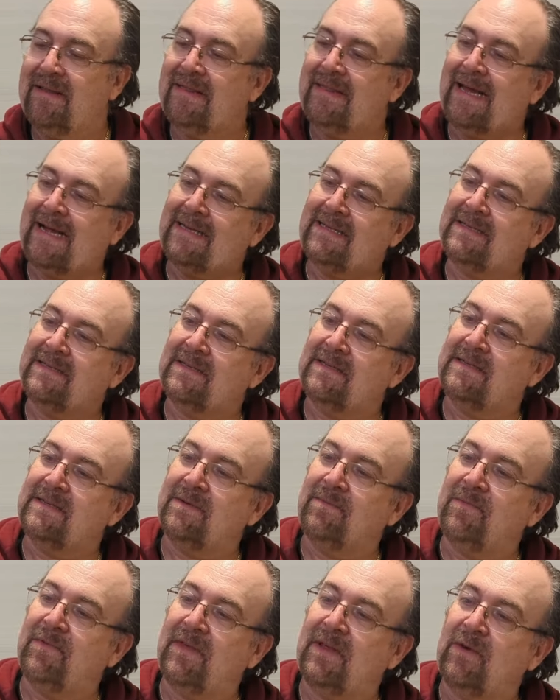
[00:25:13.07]
that's
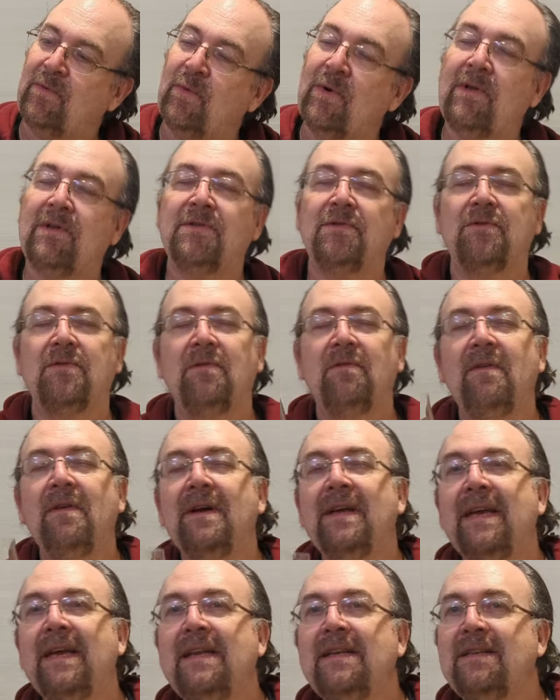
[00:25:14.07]
something we'll sort of
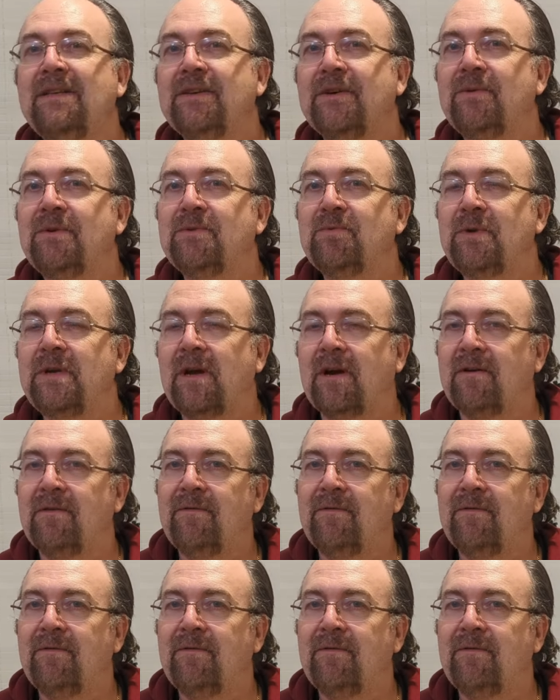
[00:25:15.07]
look into as we go